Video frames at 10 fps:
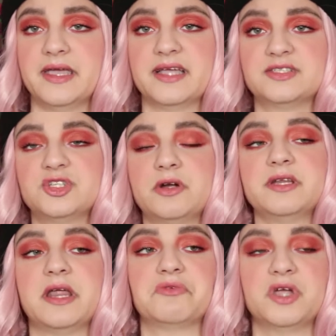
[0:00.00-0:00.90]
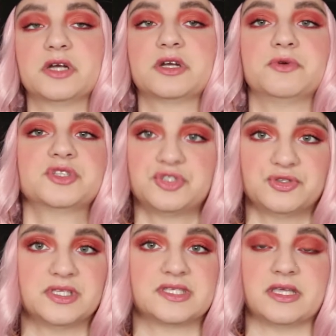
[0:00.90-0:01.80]
and get started, and we are going to
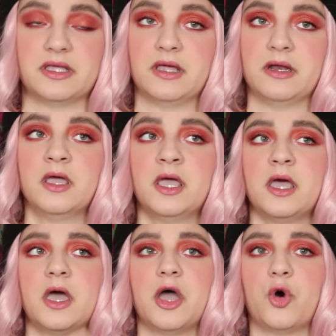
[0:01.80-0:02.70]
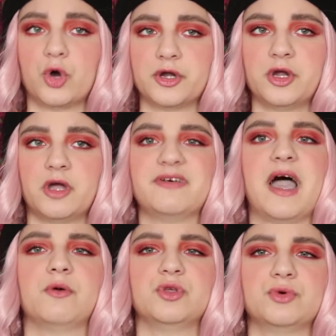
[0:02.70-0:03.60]
do this in order of
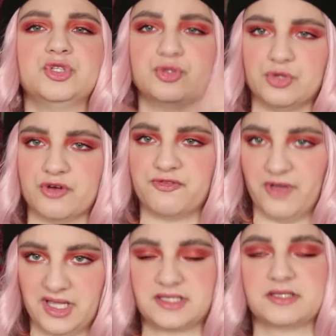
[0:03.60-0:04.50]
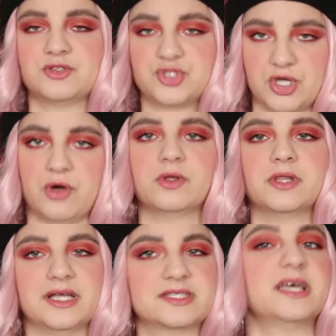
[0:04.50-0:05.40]
how you would do your face. So
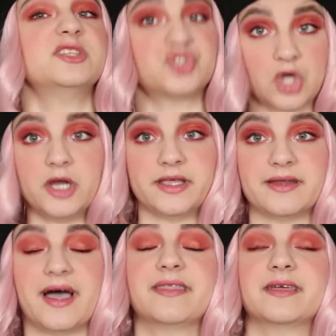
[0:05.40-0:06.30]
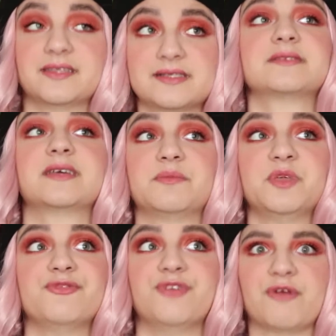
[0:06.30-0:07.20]
let's get started. I think this is going to
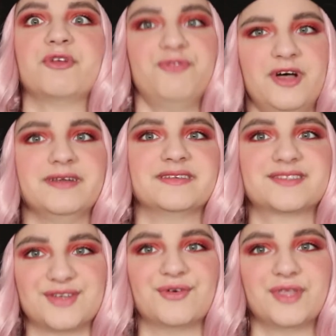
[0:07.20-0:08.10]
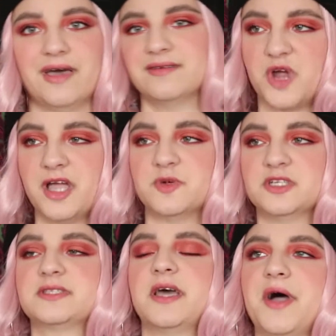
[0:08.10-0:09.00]
be very fun. So yeah,
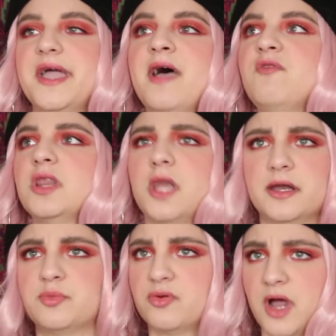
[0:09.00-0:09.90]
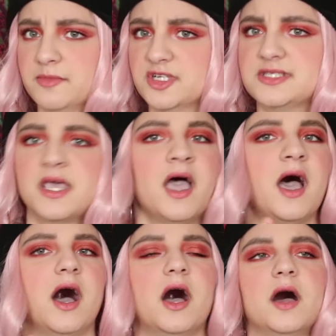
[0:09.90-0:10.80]
primers. Now I have a lot of primers.
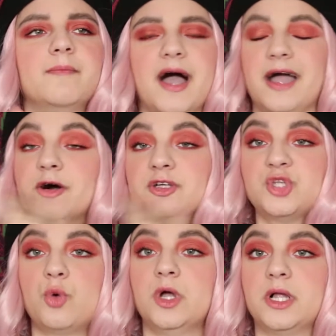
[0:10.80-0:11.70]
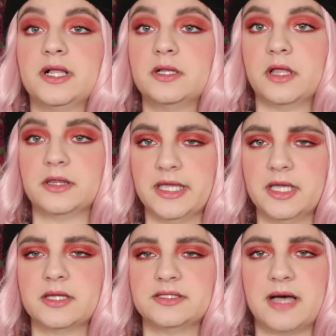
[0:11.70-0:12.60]
I also will
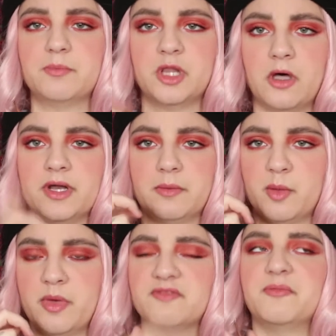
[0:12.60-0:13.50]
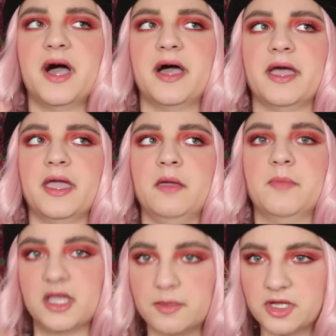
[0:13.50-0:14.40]
link down below and up above my
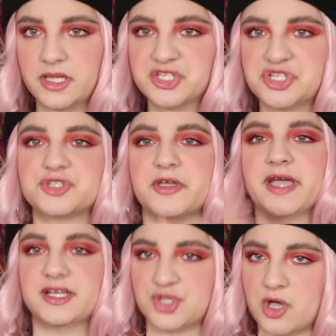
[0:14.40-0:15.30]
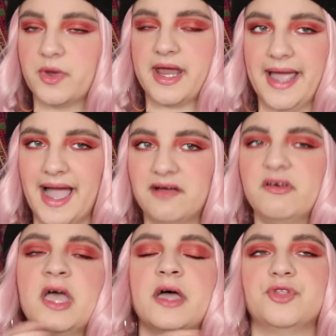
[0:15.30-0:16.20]
makeup collection so you guys know what I
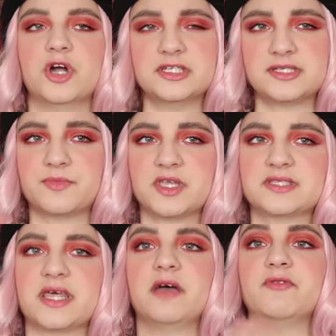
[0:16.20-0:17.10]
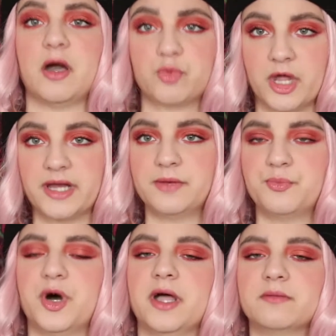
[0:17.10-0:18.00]
have. There are some things that I've upgraded,
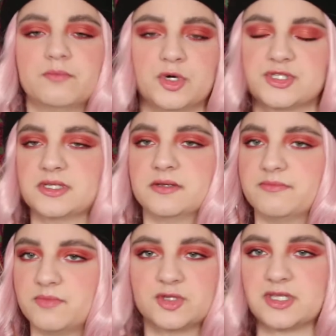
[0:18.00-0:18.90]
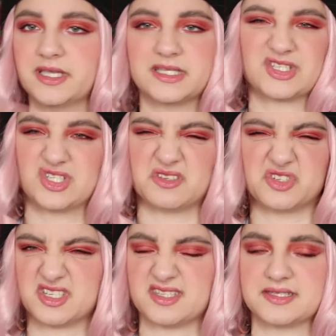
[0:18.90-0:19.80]
but mostly it's still
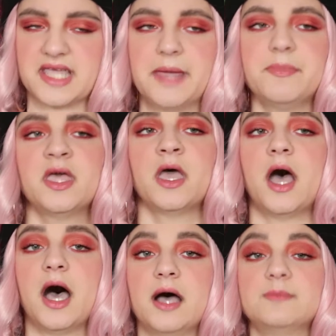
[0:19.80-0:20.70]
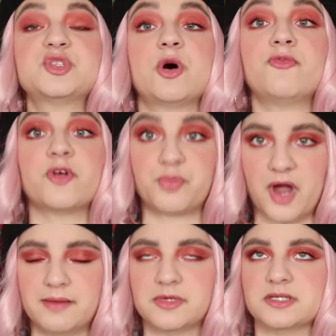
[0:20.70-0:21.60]
just the same. So for
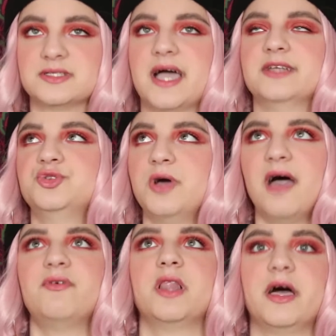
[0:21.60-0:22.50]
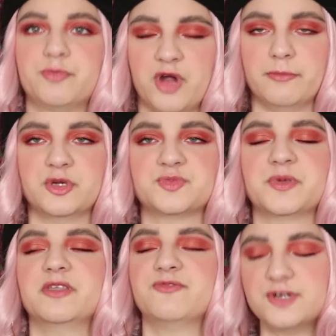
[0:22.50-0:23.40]
primers, I do have a lot of primers,
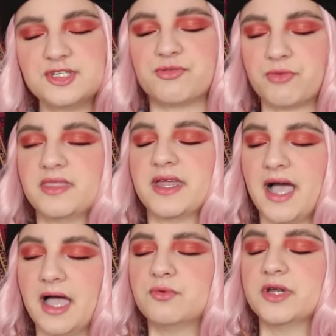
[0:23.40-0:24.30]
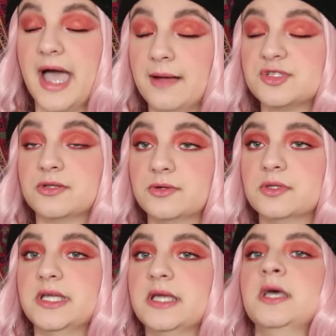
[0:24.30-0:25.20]
but the first 3 that I would
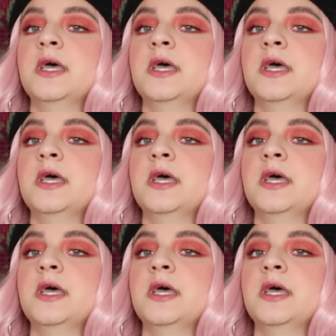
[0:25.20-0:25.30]
absolutely